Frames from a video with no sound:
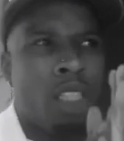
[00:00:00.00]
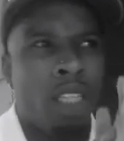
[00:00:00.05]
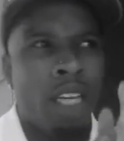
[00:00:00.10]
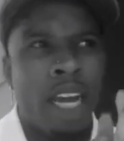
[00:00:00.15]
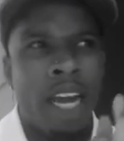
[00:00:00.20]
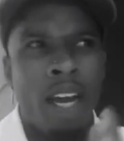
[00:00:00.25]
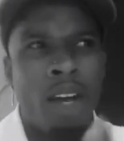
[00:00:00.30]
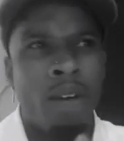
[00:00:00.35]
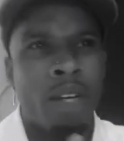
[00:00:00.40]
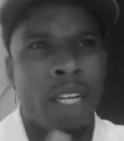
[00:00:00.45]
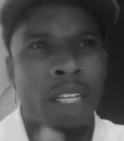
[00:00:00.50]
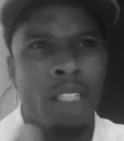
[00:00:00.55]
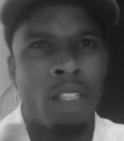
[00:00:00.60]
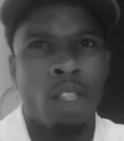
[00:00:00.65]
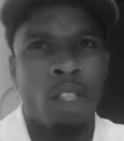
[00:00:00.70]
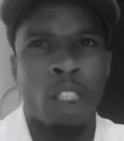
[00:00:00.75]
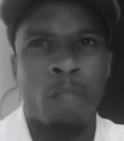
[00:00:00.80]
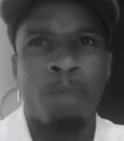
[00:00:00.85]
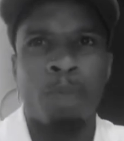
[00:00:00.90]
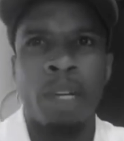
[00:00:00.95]
she
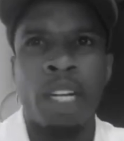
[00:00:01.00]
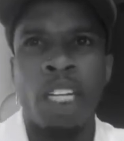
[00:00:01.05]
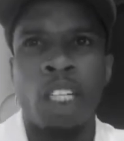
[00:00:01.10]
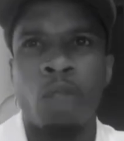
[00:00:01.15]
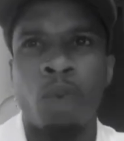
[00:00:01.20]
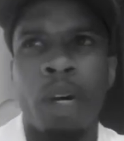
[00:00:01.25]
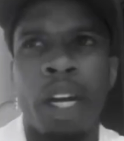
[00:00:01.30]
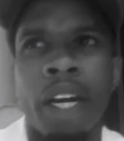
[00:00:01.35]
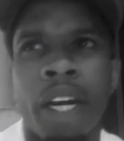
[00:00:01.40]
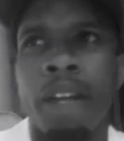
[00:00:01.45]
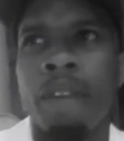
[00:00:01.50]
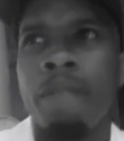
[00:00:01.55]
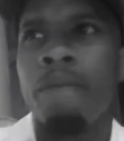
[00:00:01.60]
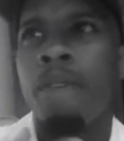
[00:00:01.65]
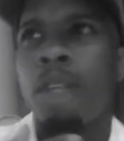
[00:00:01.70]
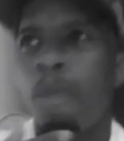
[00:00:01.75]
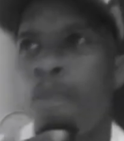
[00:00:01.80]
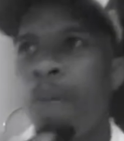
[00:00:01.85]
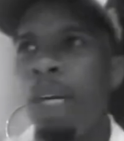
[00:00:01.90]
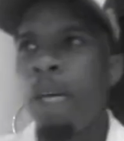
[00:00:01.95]
now gets to this place
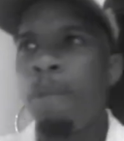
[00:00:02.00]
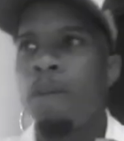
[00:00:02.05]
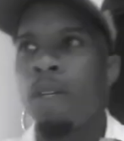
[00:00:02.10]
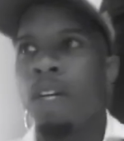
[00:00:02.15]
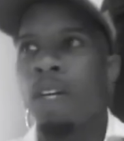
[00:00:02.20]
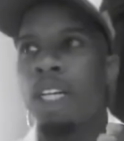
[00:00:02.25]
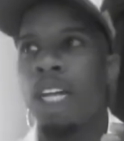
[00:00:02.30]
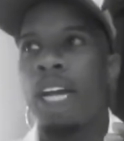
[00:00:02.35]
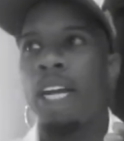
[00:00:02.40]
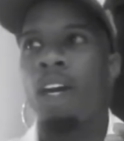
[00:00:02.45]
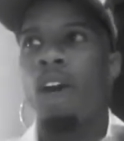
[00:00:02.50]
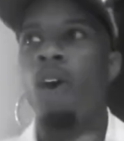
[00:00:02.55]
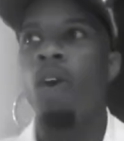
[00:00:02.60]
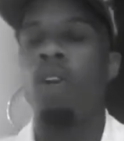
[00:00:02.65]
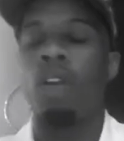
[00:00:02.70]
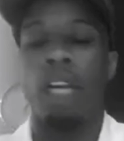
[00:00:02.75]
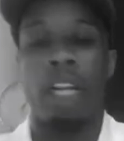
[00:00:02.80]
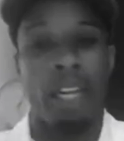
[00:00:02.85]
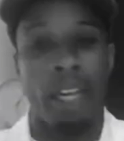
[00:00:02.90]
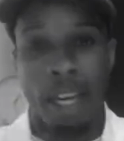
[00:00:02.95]
where the people are
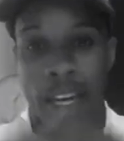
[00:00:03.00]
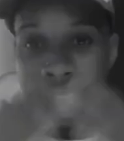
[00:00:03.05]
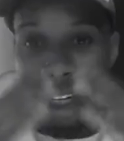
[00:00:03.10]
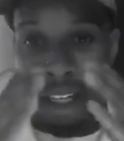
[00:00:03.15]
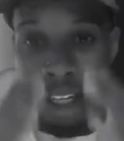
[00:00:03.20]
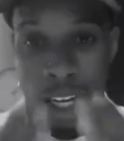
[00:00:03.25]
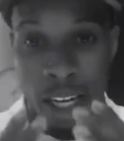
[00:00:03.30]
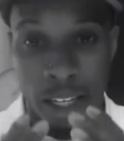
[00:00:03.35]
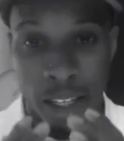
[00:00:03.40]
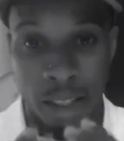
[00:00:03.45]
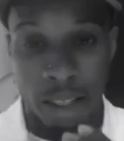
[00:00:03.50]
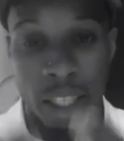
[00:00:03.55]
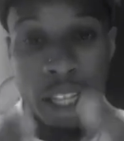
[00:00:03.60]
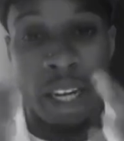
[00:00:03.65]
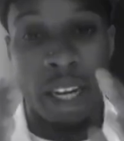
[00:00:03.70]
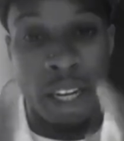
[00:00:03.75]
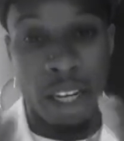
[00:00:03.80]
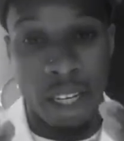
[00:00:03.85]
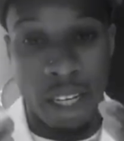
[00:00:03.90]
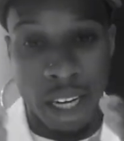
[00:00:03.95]
like, hold on. And
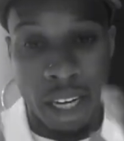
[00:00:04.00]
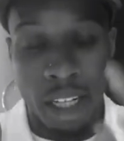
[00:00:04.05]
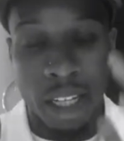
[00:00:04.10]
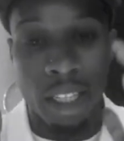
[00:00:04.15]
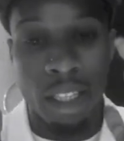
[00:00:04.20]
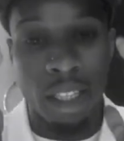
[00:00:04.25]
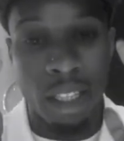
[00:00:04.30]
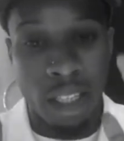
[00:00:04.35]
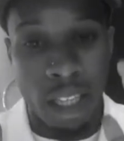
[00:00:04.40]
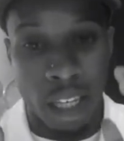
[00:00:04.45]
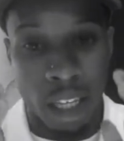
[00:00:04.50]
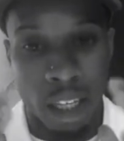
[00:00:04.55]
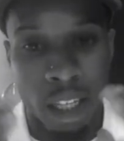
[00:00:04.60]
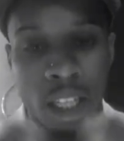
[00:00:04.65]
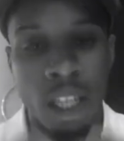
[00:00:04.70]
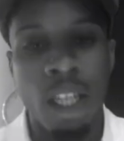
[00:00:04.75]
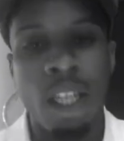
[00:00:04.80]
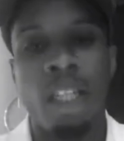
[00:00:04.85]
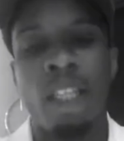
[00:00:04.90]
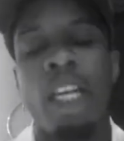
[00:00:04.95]
again, the internet is
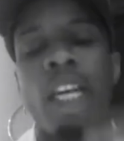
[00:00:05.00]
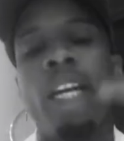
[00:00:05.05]
sick.